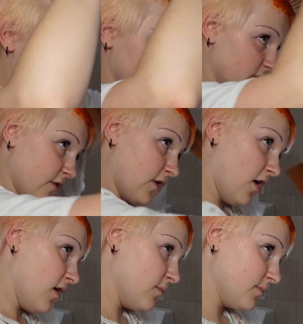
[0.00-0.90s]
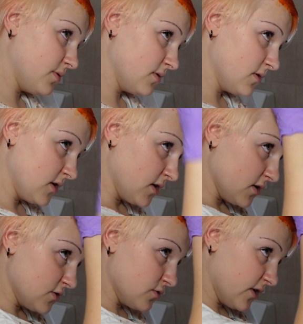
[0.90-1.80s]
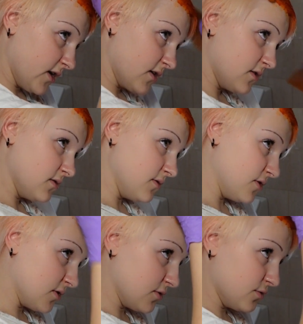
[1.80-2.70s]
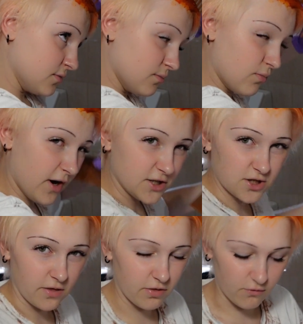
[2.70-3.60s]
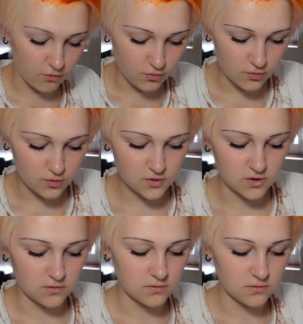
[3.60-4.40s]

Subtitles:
tooth comb to, like, you know, brush it through so